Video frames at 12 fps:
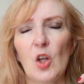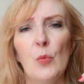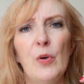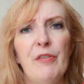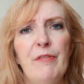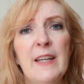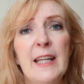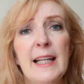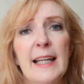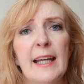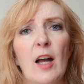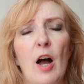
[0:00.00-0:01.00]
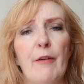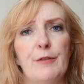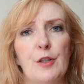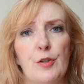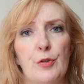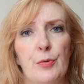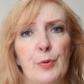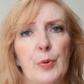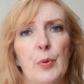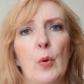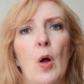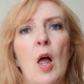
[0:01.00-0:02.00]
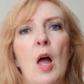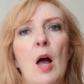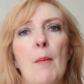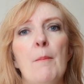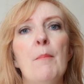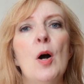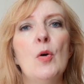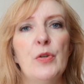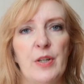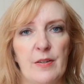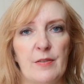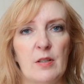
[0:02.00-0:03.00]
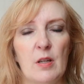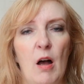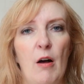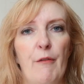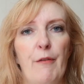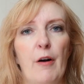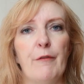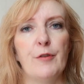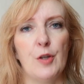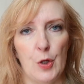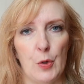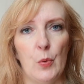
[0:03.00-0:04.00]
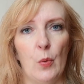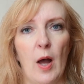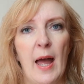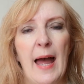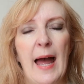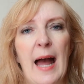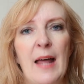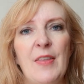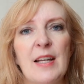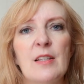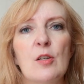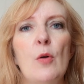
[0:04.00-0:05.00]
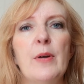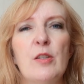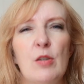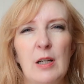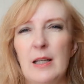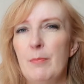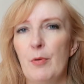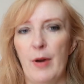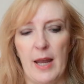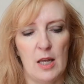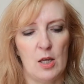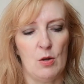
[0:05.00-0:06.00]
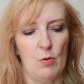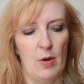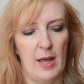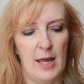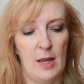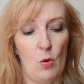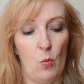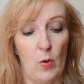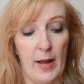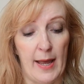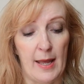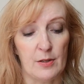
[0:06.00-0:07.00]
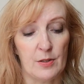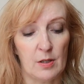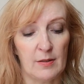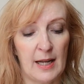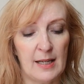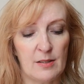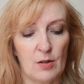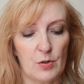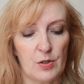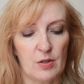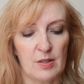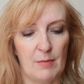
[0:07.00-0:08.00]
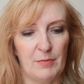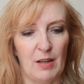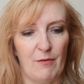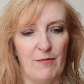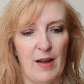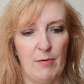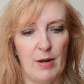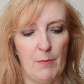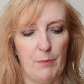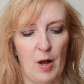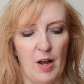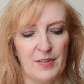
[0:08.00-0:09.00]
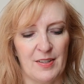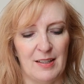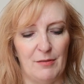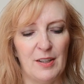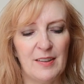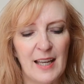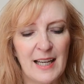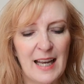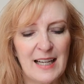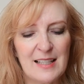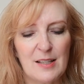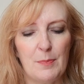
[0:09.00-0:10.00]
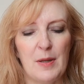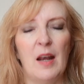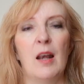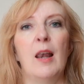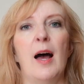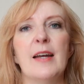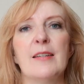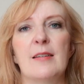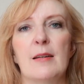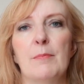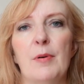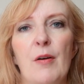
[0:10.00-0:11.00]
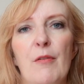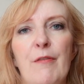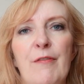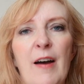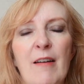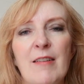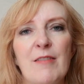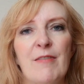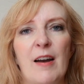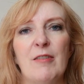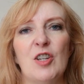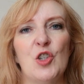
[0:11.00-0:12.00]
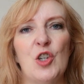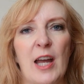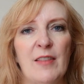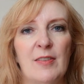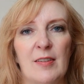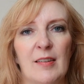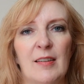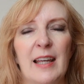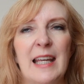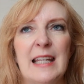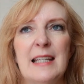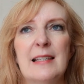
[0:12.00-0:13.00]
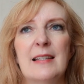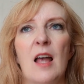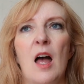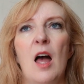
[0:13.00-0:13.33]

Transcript: revealing of the true modus of, of you. And that's going to liberate you in a way. So that is also something very positive. The thing that is a bit lighter, but very, very gentle is,